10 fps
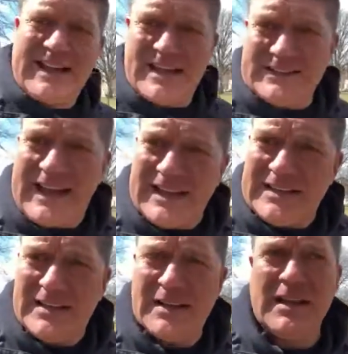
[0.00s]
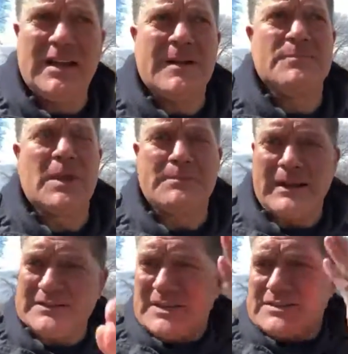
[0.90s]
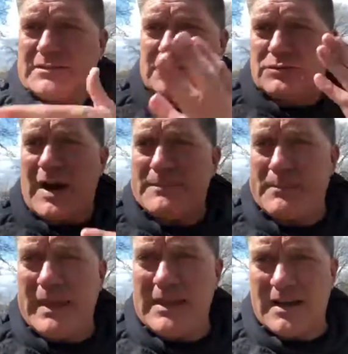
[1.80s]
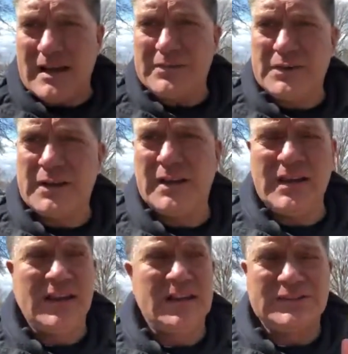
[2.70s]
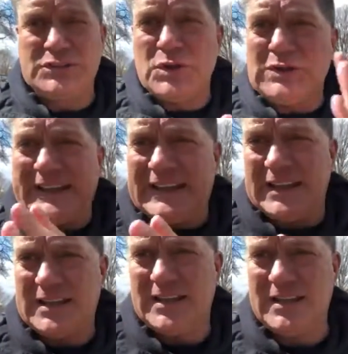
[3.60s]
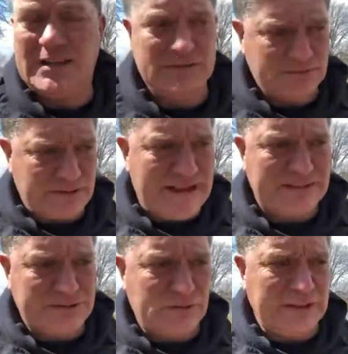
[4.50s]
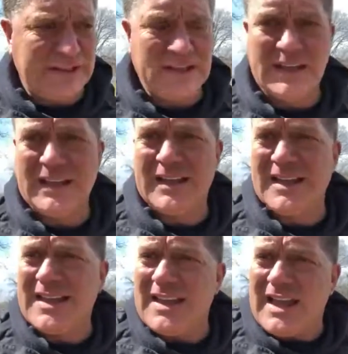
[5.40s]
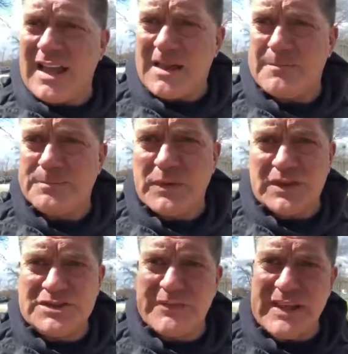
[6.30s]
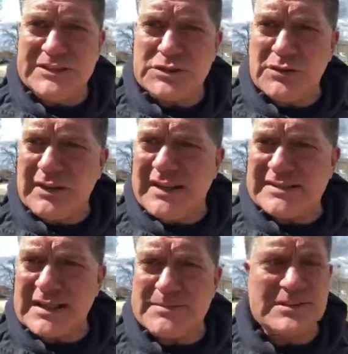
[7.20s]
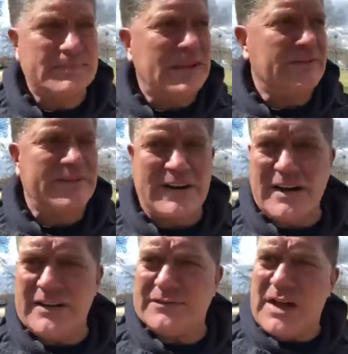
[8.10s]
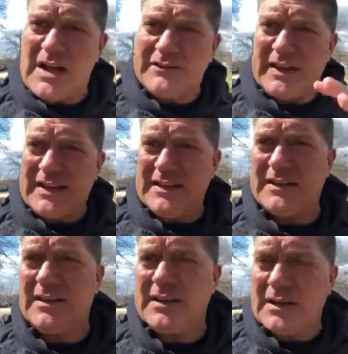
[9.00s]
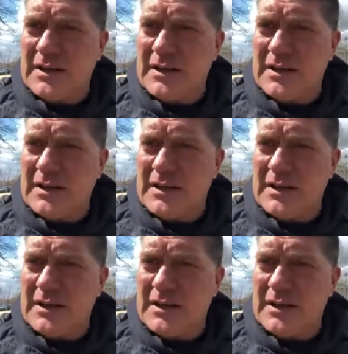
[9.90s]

aren't out yet. But just drop the P off. Thule, correct? Thule? Javed Thule seems to be very involved in,